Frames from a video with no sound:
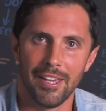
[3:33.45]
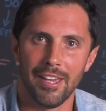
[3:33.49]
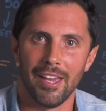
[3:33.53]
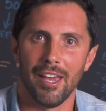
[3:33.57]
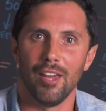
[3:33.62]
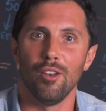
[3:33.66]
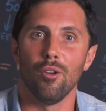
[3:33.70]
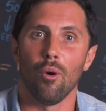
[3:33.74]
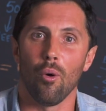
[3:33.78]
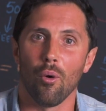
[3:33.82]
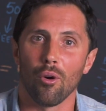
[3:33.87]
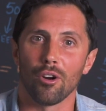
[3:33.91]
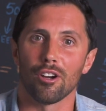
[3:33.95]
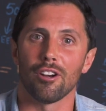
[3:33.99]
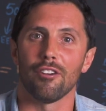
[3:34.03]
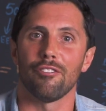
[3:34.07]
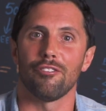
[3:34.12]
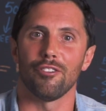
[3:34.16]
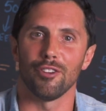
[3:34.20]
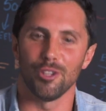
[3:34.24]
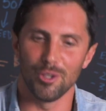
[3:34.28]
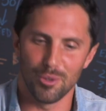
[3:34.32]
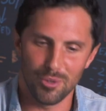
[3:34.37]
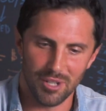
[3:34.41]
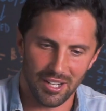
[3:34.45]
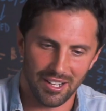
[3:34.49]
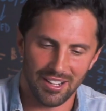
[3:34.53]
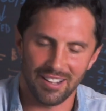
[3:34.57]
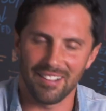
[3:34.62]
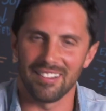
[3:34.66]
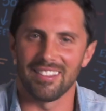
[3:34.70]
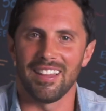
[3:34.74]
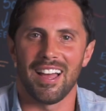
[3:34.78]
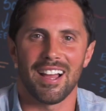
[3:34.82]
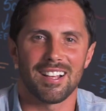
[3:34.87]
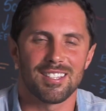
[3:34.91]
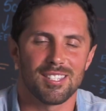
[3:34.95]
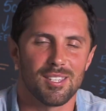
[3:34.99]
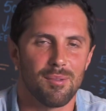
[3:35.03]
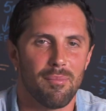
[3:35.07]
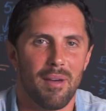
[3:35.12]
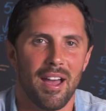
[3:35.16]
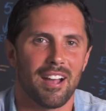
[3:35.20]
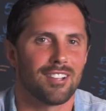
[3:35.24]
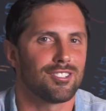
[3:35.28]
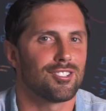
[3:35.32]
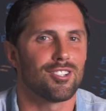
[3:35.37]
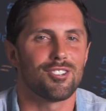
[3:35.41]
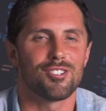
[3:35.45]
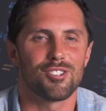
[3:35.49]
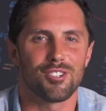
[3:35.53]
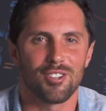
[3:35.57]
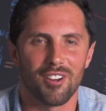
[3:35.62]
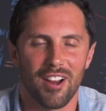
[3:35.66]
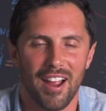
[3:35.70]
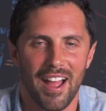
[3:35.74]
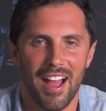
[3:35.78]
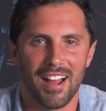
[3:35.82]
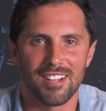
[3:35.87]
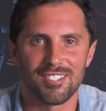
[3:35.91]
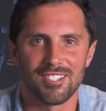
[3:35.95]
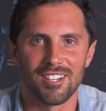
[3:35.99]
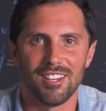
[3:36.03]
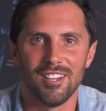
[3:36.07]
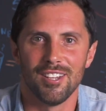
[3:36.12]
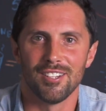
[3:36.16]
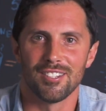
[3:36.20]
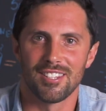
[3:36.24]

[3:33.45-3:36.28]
in order for you to collect some extra scratch